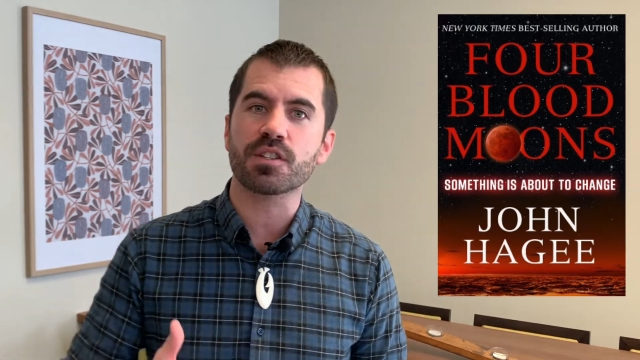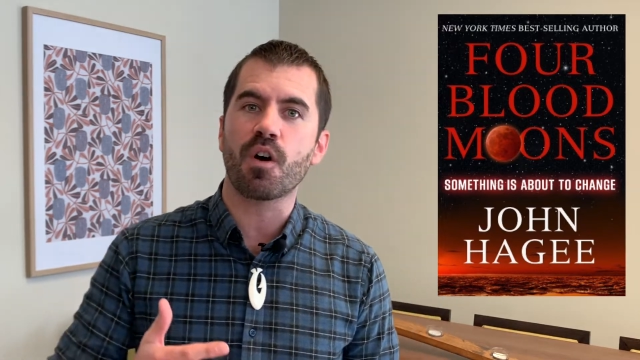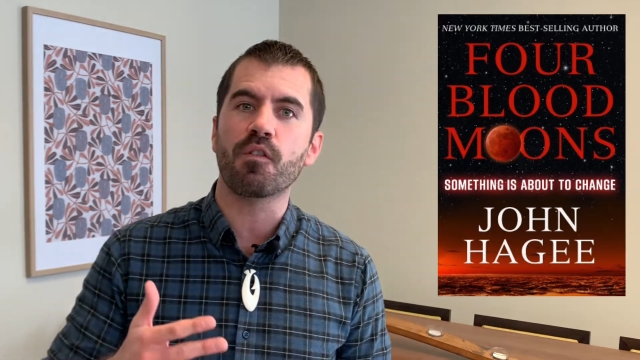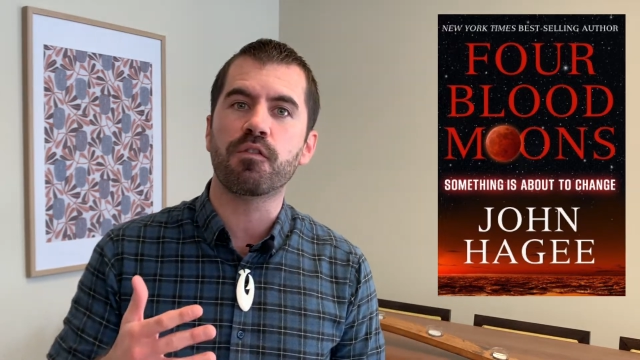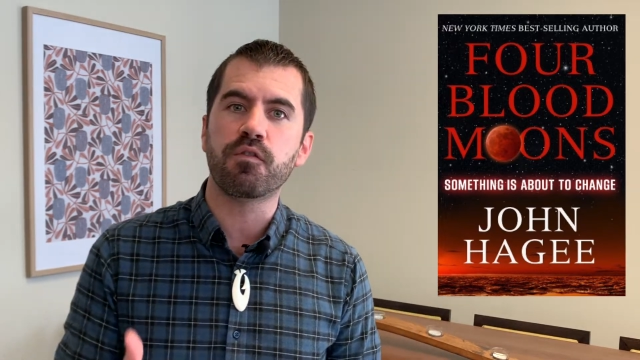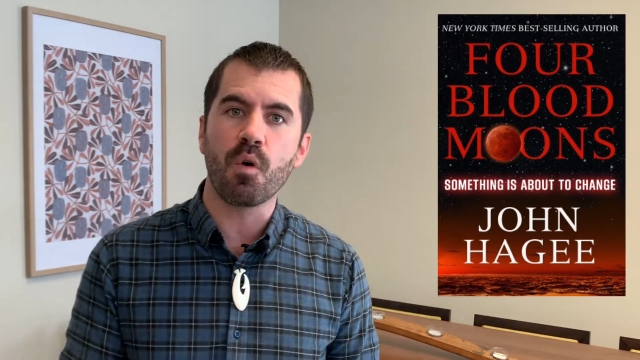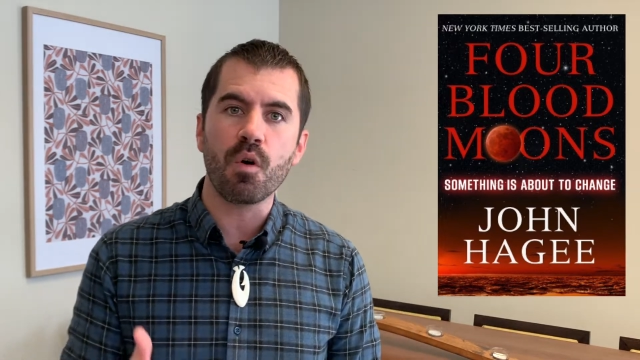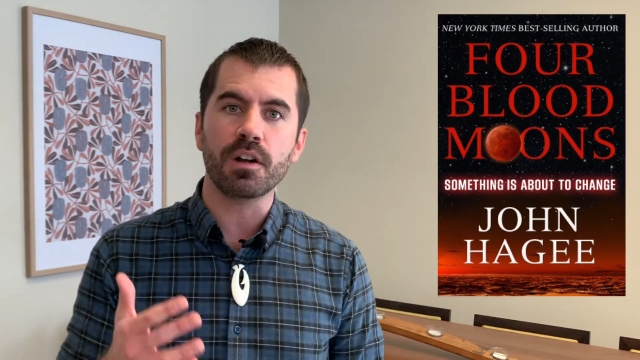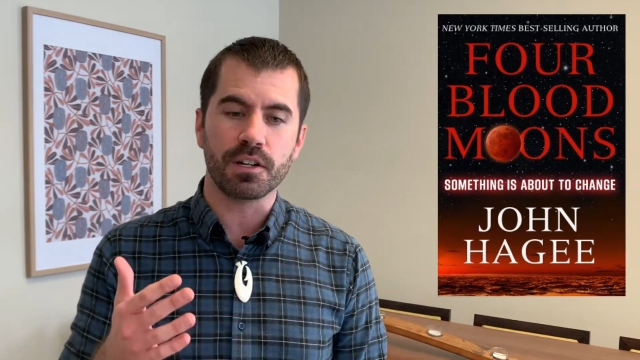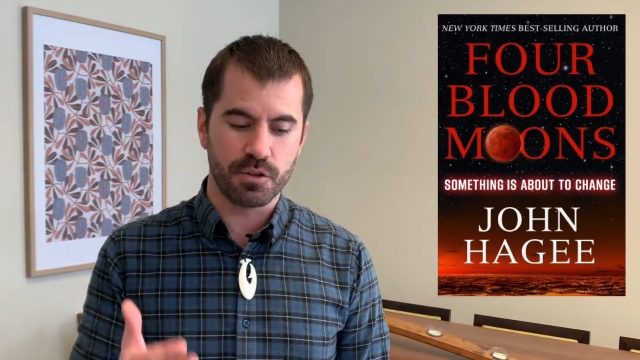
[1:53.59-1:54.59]
of
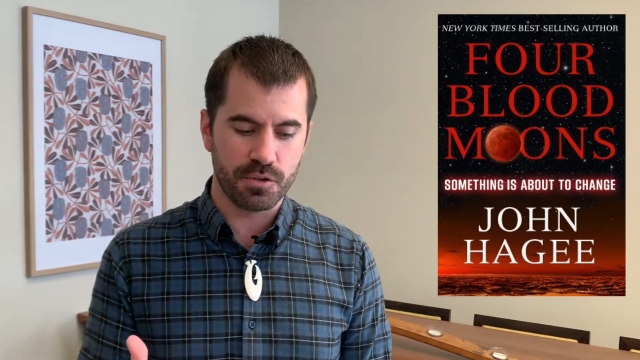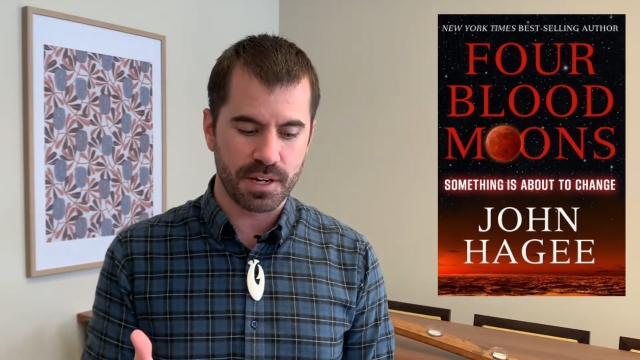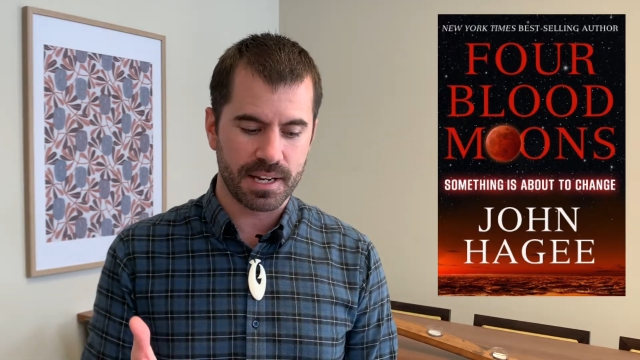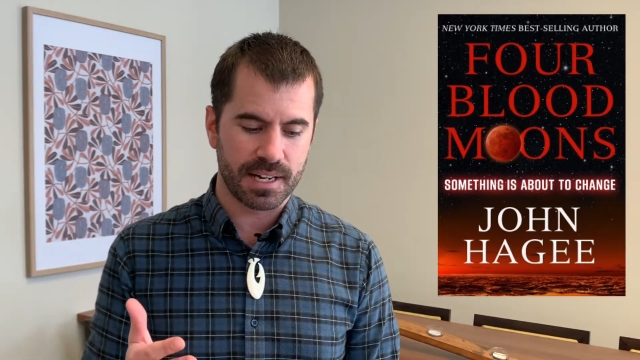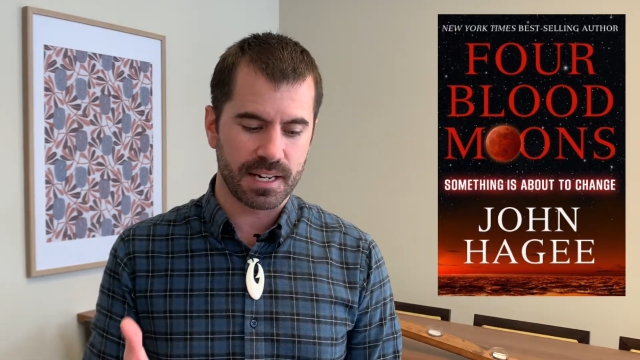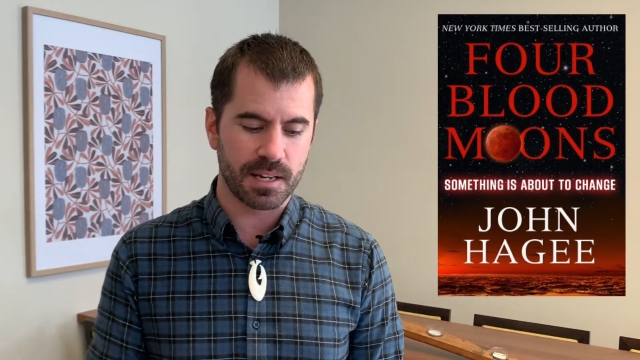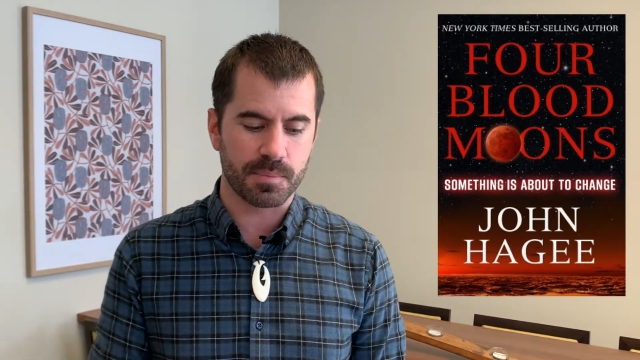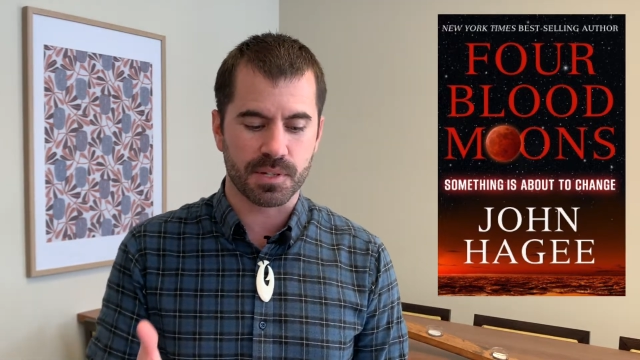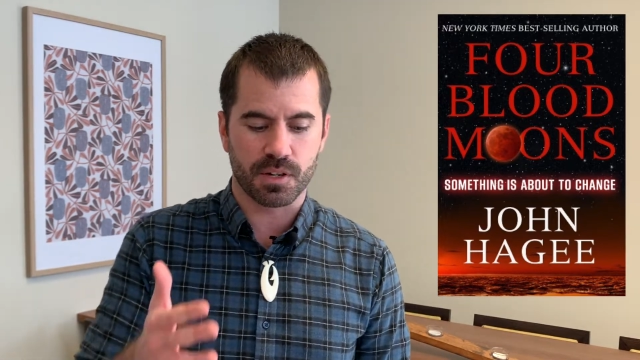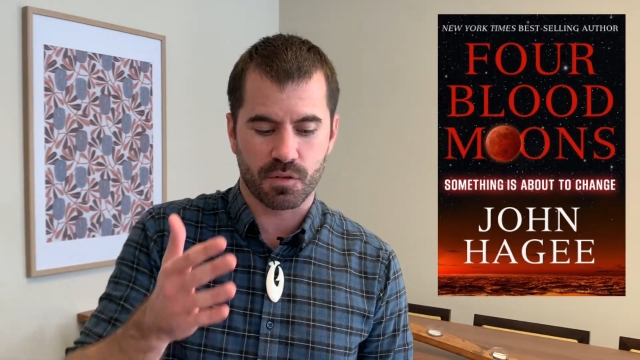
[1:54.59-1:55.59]
4 lunar
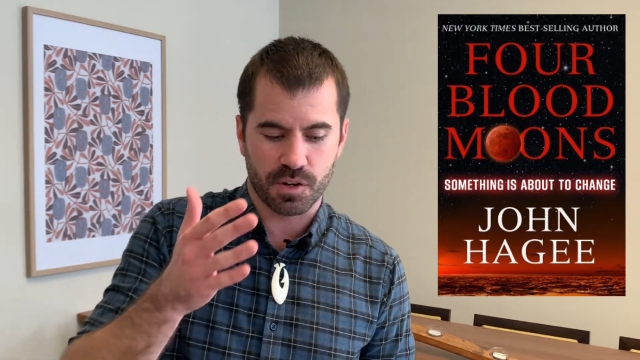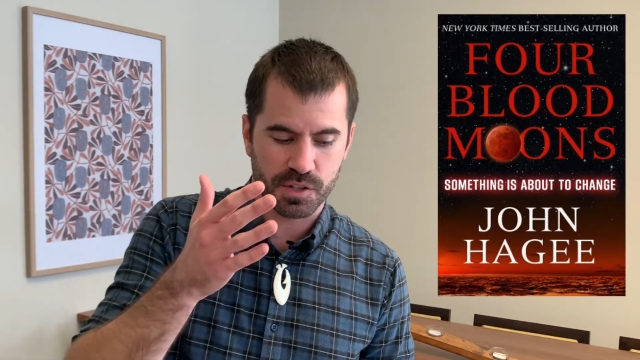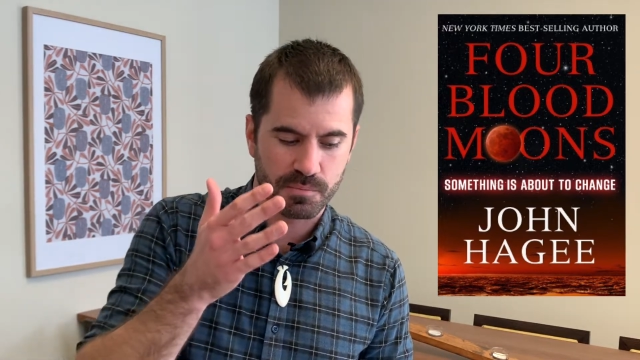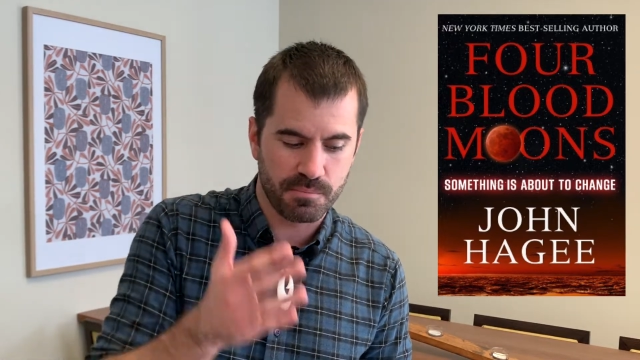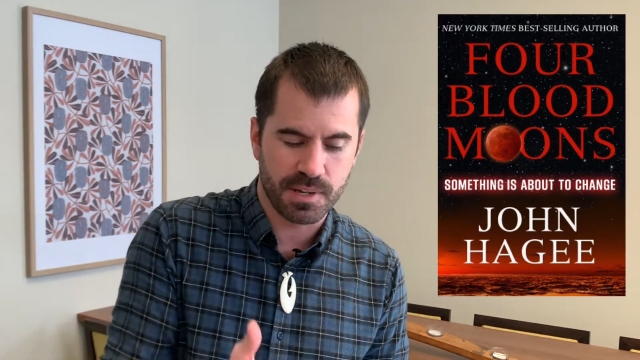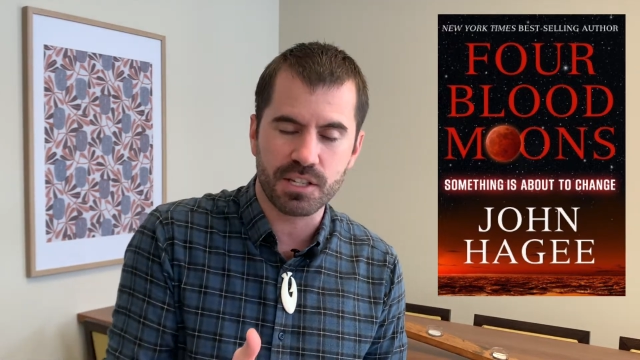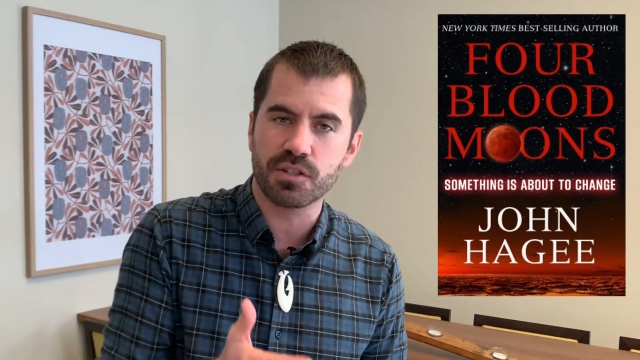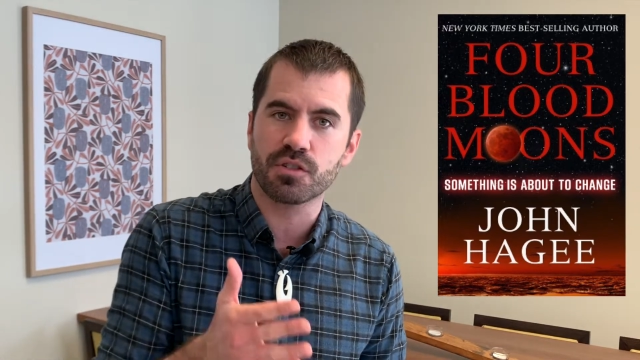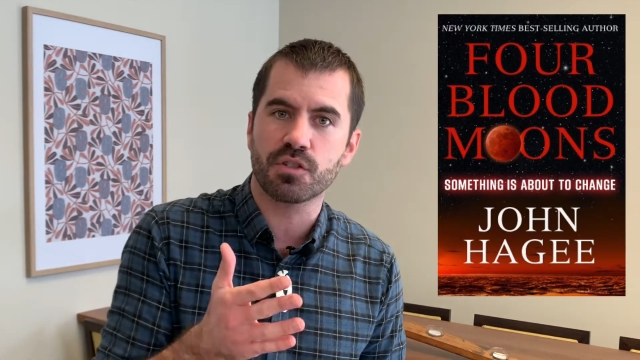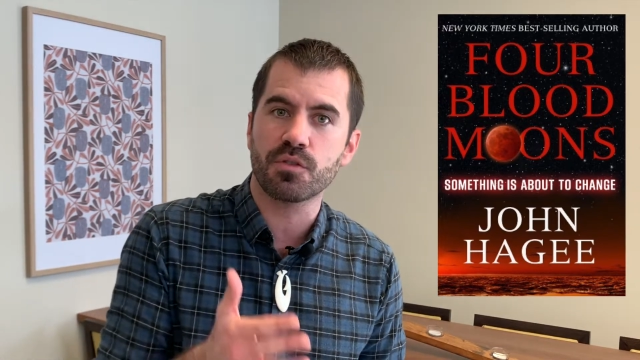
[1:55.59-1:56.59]
eclipses across
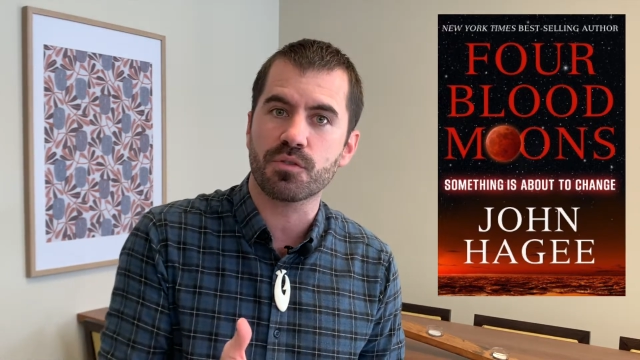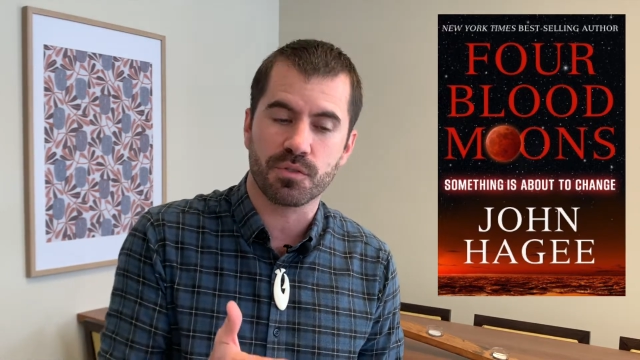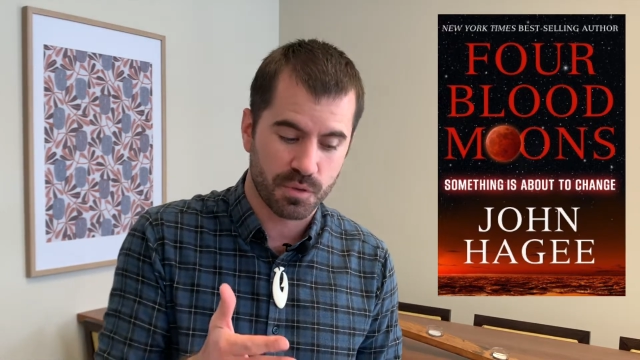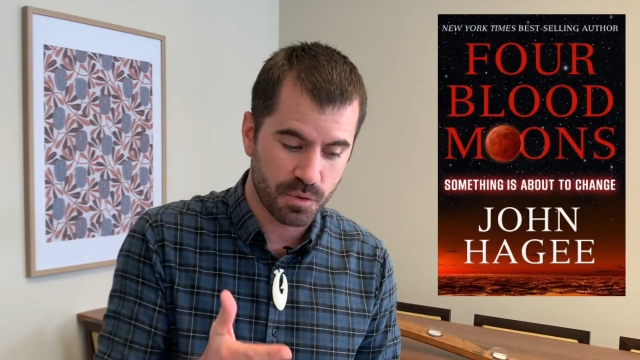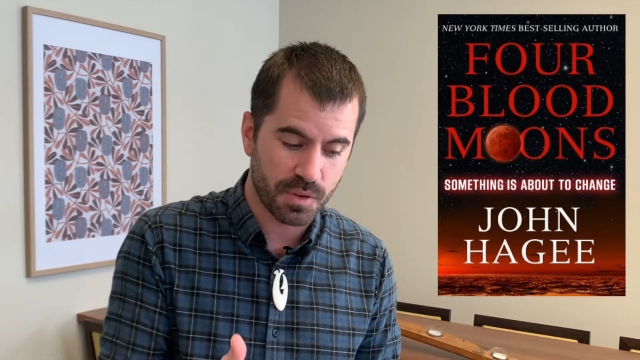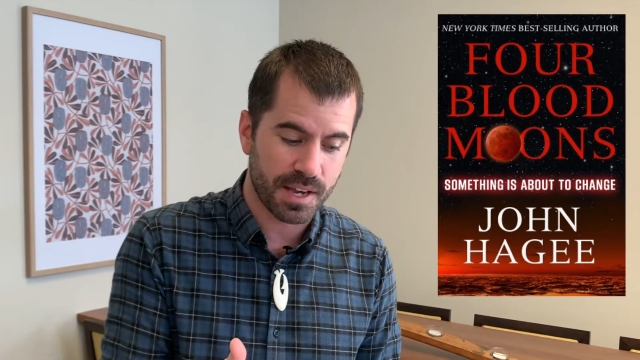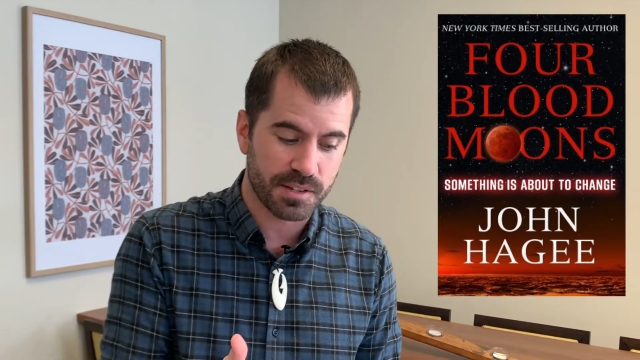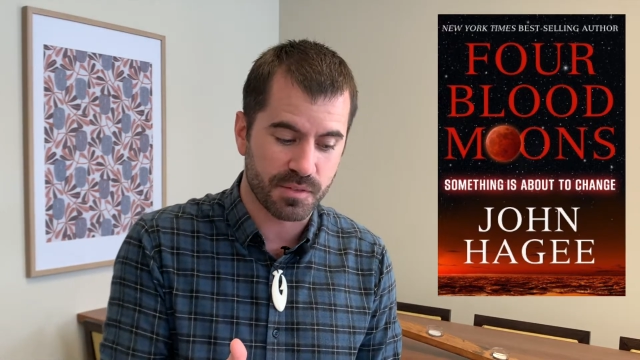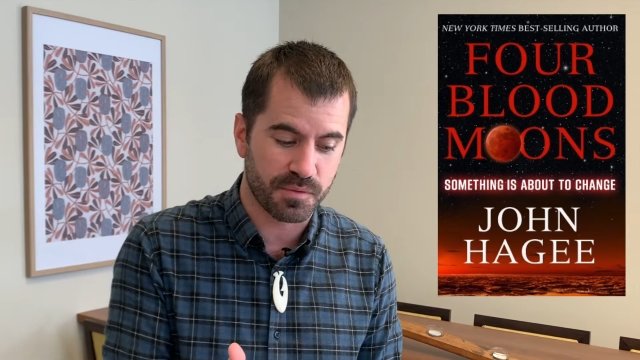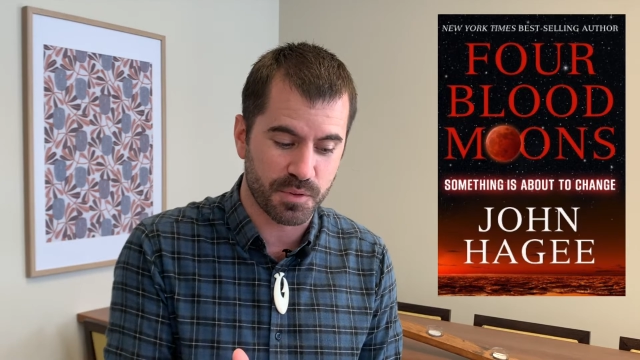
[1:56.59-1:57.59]

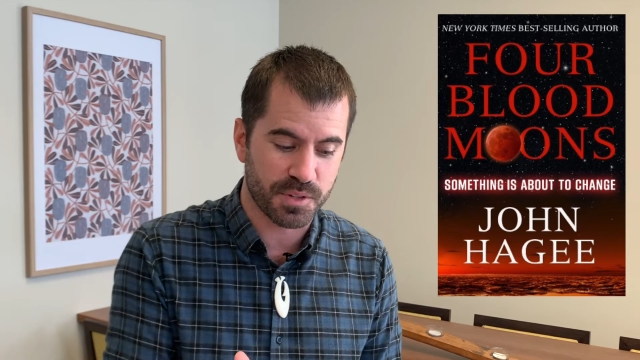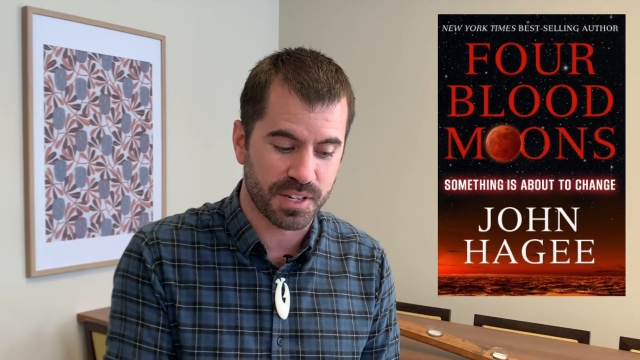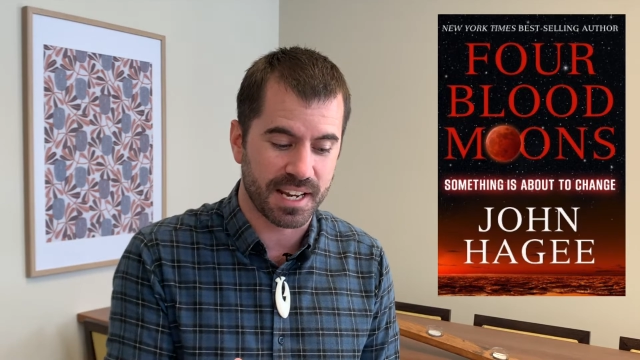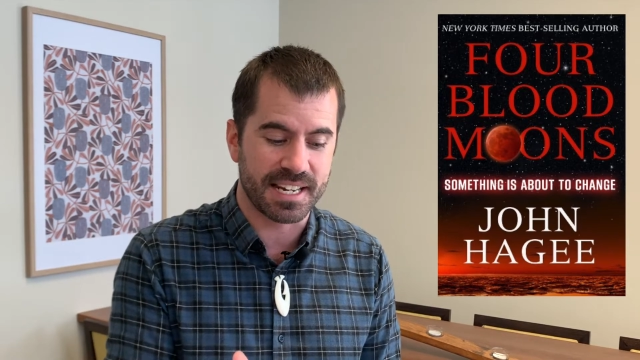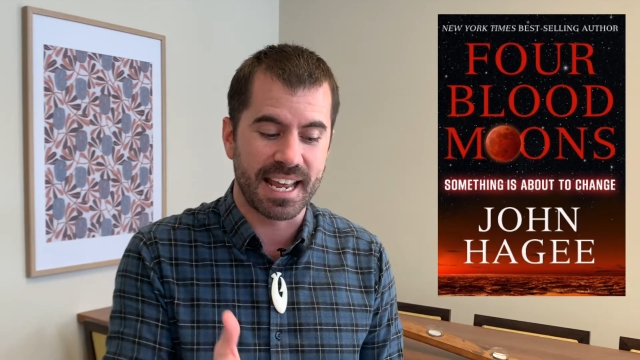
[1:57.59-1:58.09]
mid-2014